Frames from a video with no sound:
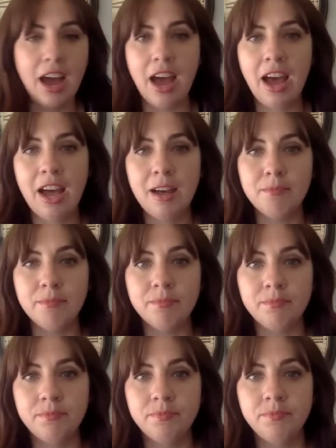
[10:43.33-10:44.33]

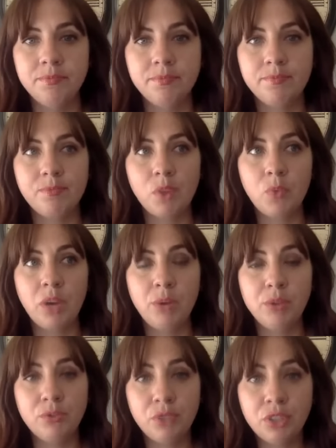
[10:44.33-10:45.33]
when I
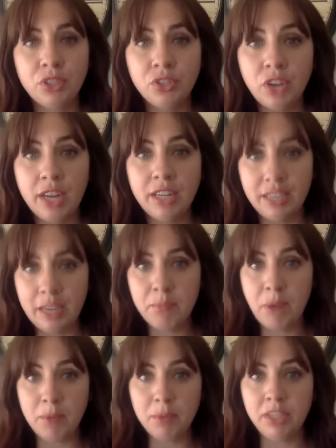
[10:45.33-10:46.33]
was first trying to get
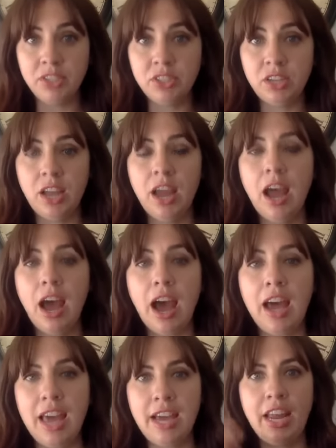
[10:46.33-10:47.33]
published,
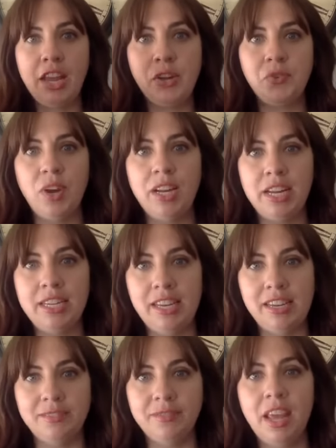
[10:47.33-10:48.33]
I had a great idea.